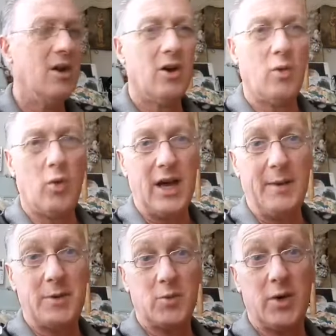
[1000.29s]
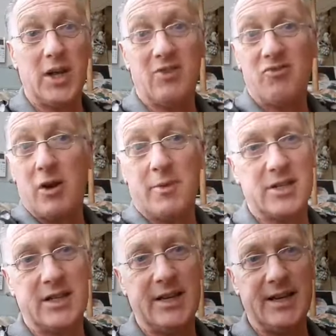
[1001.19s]
Or what happened when he grew up
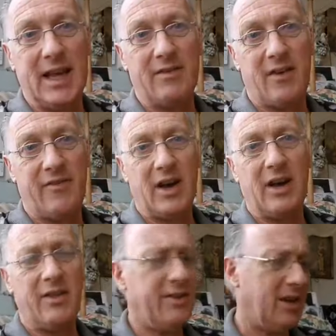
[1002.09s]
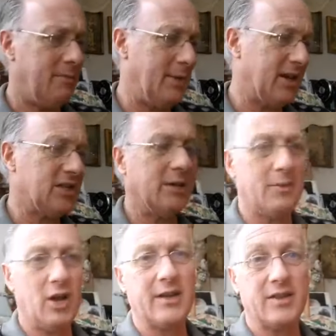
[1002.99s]
because he didn't have a father that makes
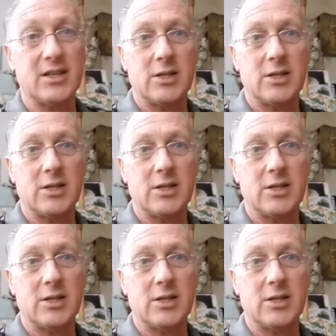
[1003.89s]
him like this?